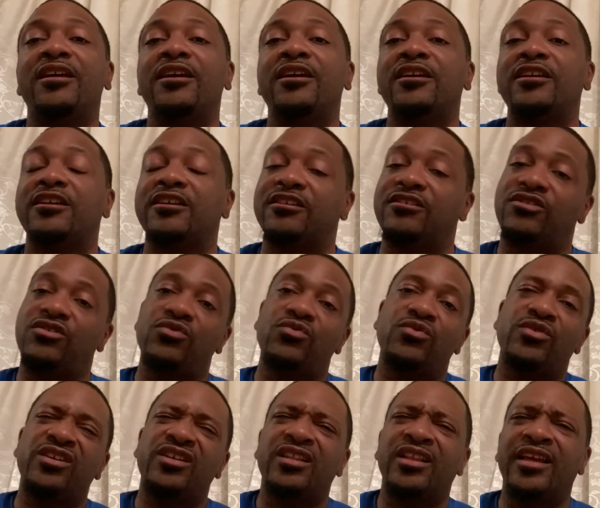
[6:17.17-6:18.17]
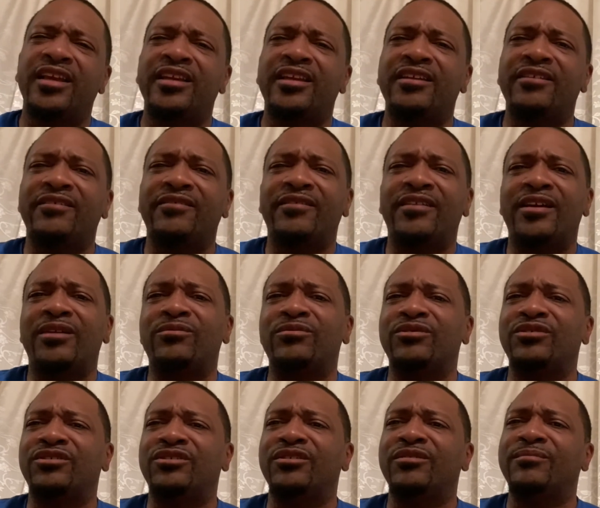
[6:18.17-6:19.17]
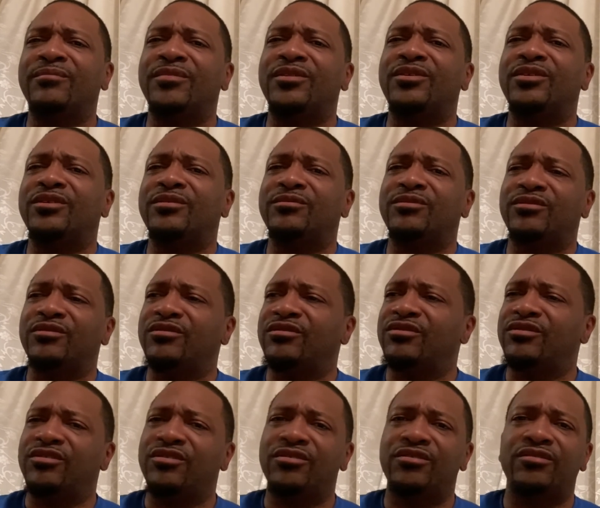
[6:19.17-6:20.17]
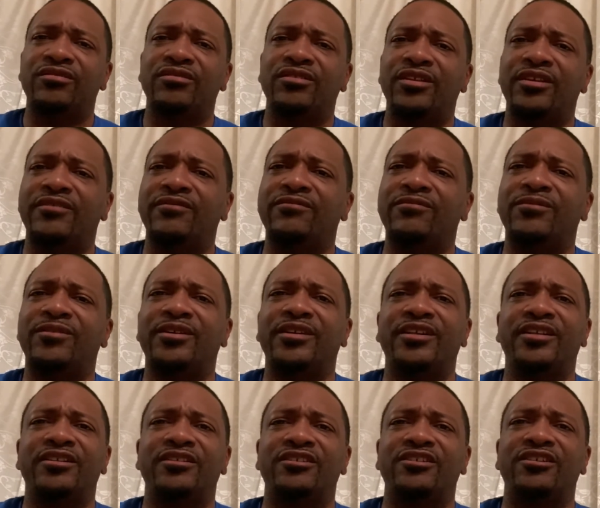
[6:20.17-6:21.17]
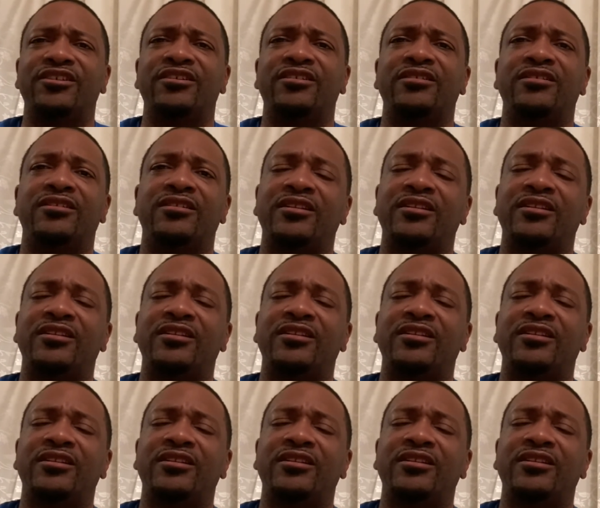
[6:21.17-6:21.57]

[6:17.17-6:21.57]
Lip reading: Cause you wouldn't like it if that was your mom's or your loved one and shit.